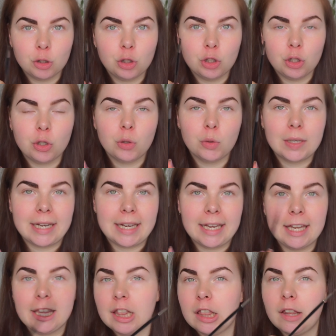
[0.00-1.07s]
to you
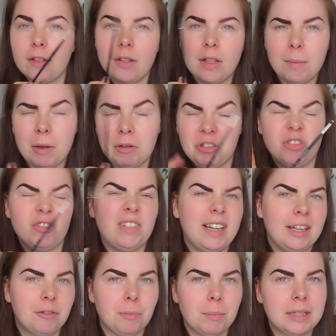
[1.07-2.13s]
in about
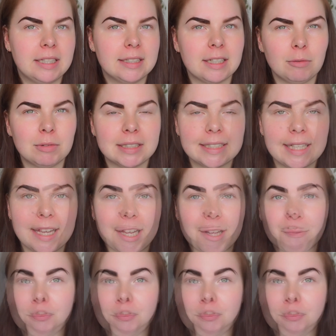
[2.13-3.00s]
5 minutes I would say.